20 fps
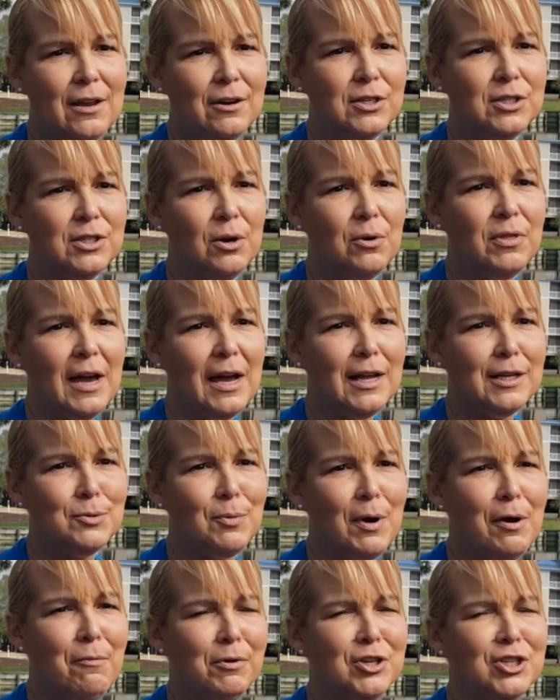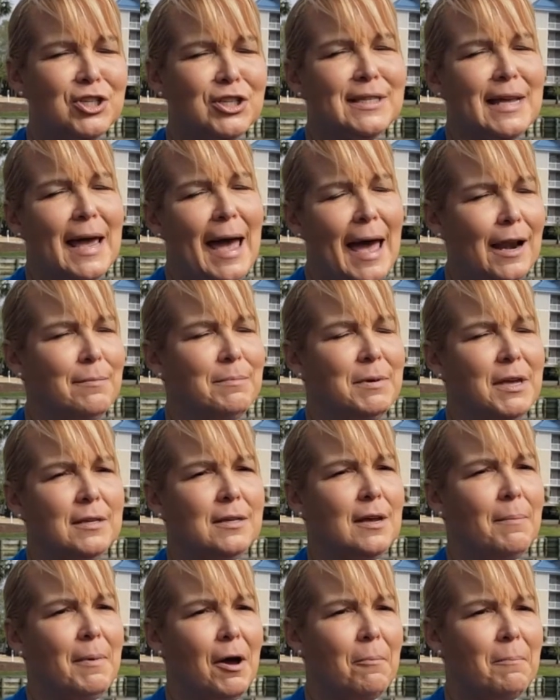So that's why we're just adamant
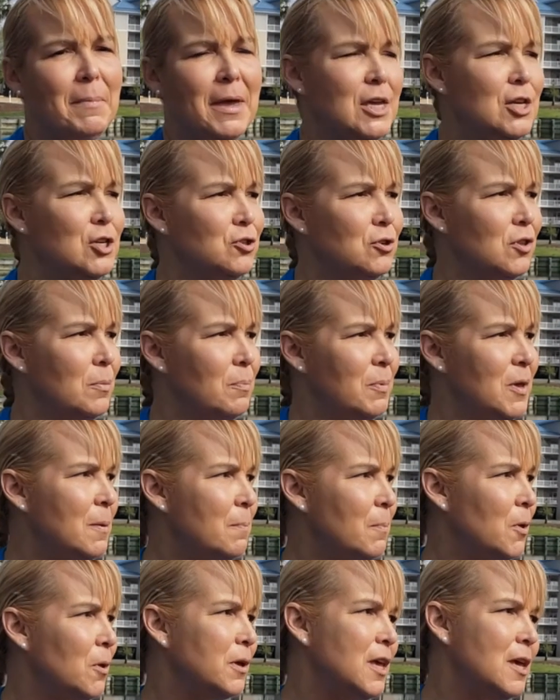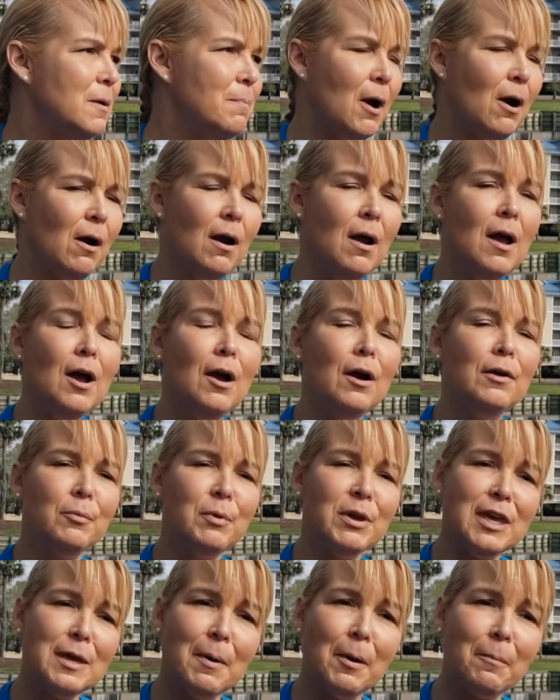about making sure that
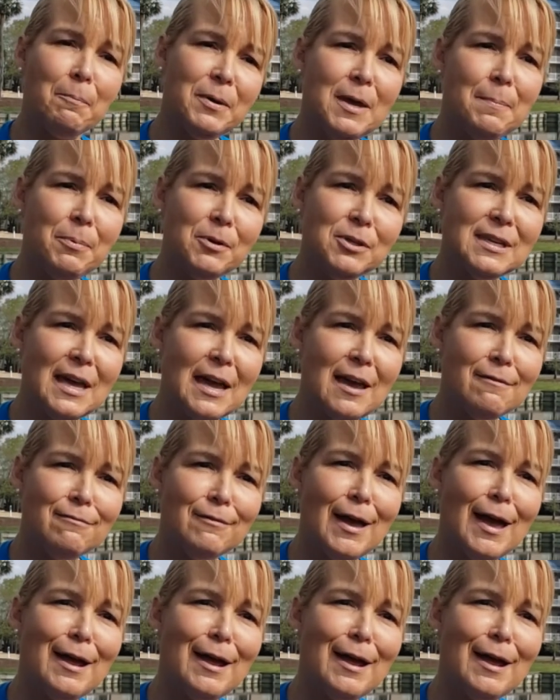we keep our people safe